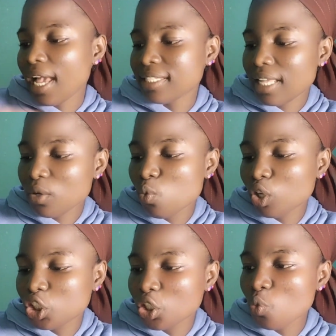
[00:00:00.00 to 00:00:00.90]
I start
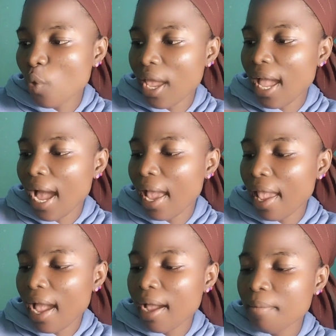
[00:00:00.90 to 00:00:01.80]
watching where
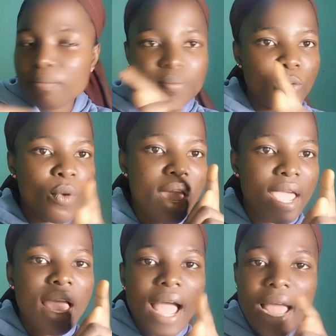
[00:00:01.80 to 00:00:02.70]
I
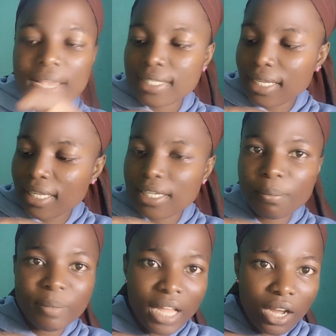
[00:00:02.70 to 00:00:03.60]
inserted the
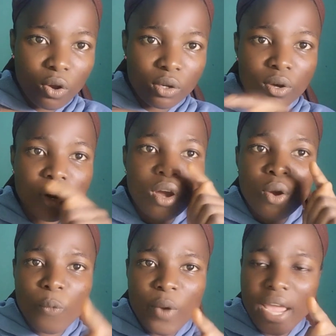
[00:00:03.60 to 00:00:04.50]
black color,
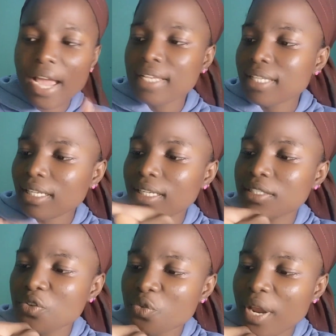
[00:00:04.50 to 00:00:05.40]
where I inserted
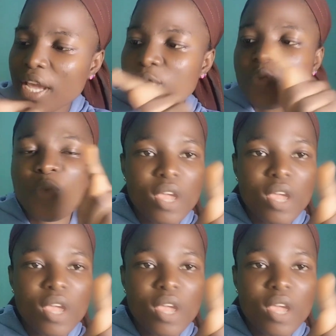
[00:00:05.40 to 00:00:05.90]
the red.